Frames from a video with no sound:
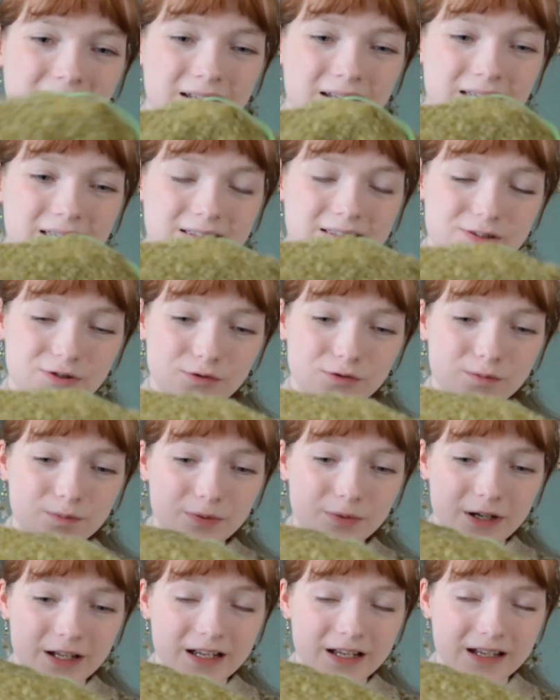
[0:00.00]
It's so
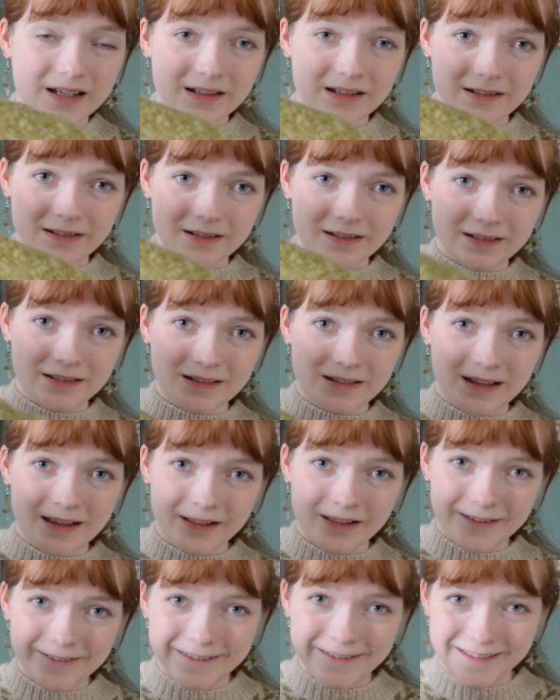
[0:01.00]
pretty. I
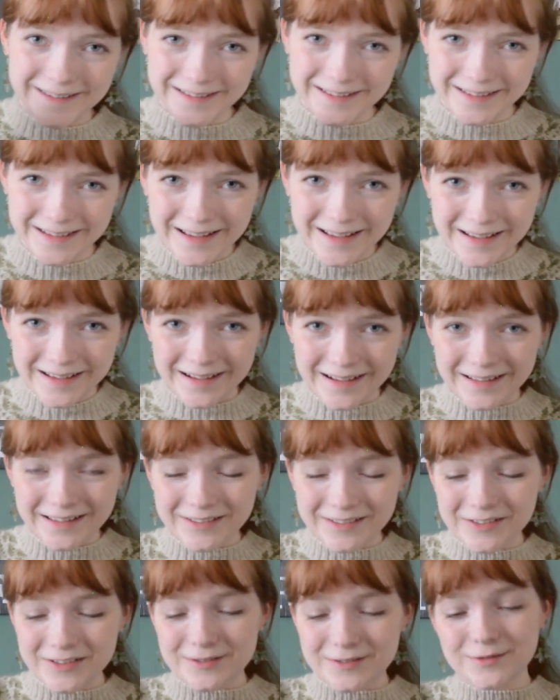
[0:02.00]
love it. I
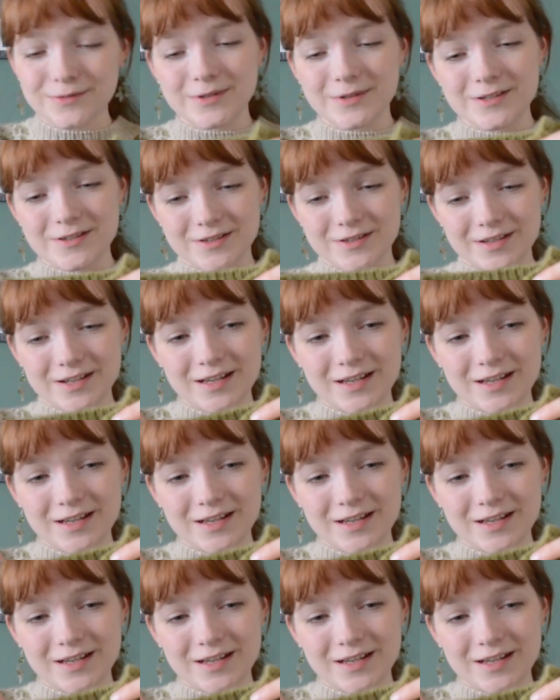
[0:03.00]
love it so much.